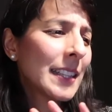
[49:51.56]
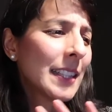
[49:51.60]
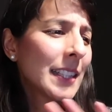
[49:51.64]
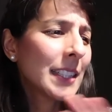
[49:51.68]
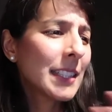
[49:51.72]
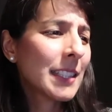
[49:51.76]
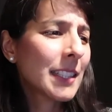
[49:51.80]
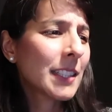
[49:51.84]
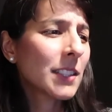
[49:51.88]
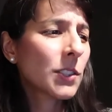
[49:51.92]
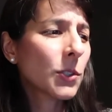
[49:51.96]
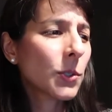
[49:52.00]

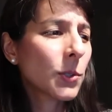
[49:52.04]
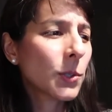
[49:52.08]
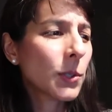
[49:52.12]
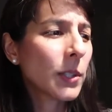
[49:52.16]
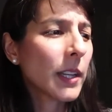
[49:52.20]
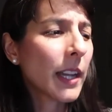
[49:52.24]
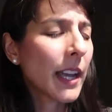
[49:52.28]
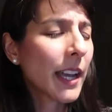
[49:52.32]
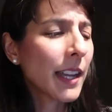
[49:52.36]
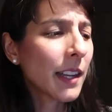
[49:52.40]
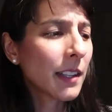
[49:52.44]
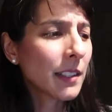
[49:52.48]
This is
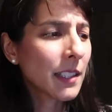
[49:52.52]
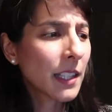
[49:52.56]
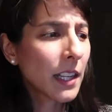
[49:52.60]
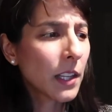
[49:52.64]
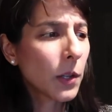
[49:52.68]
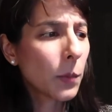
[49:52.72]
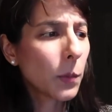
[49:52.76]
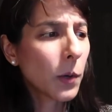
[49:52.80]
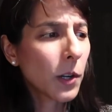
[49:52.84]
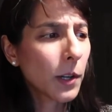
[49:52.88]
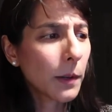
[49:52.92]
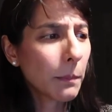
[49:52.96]
good. And I tell
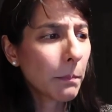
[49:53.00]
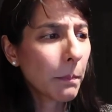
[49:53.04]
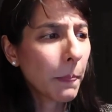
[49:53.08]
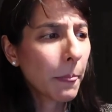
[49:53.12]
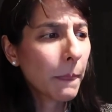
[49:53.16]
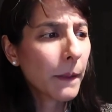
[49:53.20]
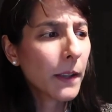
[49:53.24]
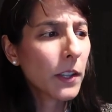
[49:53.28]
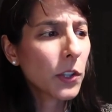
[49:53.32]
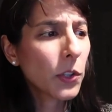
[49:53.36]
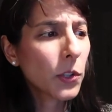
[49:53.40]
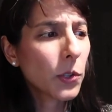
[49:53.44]
you what,
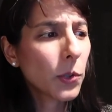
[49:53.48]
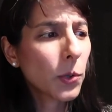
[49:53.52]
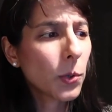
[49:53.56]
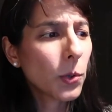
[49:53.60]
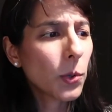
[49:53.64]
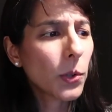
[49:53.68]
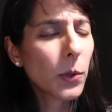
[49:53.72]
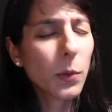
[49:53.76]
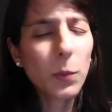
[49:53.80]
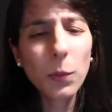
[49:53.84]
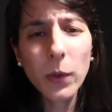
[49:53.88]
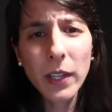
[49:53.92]

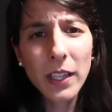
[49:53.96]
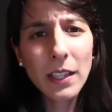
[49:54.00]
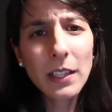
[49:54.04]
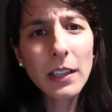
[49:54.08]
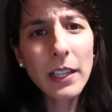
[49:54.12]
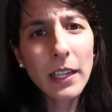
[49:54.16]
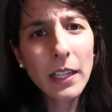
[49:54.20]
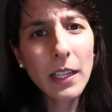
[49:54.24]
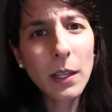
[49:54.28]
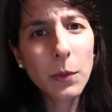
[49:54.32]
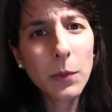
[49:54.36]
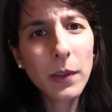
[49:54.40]
you're the, one of the
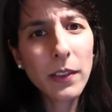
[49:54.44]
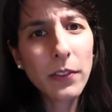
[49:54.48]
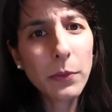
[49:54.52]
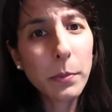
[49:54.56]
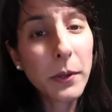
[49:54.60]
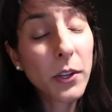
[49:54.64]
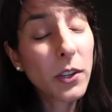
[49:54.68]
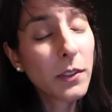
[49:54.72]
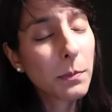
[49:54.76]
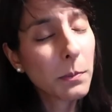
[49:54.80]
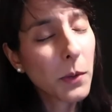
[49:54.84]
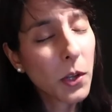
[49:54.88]
lucky ones
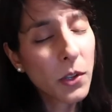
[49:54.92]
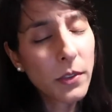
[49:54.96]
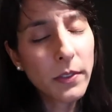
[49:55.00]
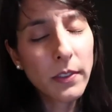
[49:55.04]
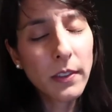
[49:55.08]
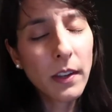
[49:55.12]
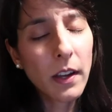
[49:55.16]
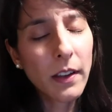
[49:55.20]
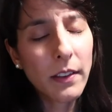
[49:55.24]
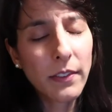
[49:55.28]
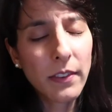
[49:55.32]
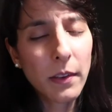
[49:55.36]
because most
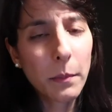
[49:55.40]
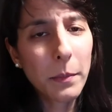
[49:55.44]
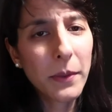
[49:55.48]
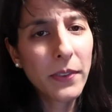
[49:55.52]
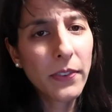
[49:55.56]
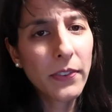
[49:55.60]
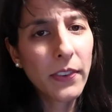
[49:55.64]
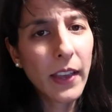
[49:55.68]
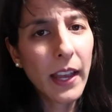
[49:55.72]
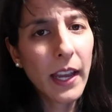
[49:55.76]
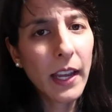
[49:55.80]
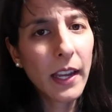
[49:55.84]
signs have
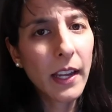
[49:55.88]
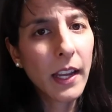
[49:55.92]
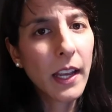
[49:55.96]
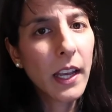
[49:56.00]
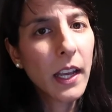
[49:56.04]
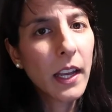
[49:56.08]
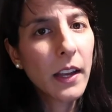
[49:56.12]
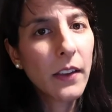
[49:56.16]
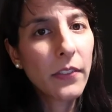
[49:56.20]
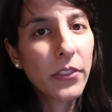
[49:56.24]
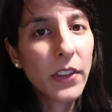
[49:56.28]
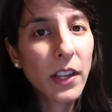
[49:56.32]
been saying
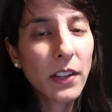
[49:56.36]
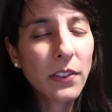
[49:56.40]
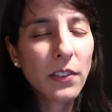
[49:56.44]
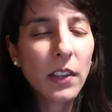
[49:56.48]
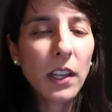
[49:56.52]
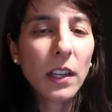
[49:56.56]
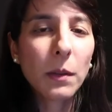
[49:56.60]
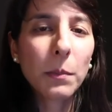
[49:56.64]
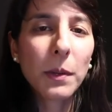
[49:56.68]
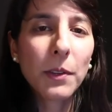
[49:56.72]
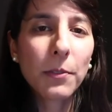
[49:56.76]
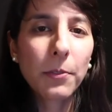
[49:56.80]
things are
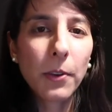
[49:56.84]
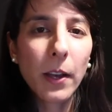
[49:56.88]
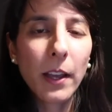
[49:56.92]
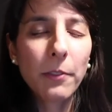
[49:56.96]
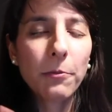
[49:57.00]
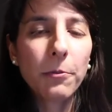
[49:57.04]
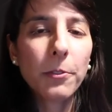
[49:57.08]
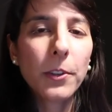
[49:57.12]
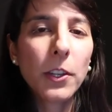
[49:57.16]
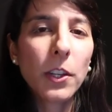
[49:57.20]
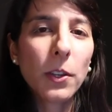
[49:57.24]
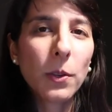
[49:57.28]
going to be
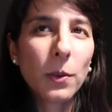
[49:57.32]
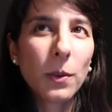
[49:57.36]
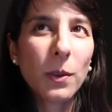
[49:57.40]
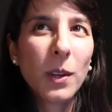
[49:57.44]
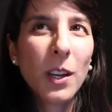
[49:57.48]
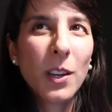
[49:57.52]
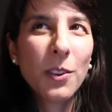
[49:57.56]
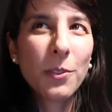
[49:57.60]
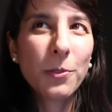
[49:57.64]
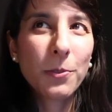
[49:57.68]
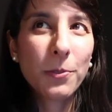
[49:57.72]
fine for you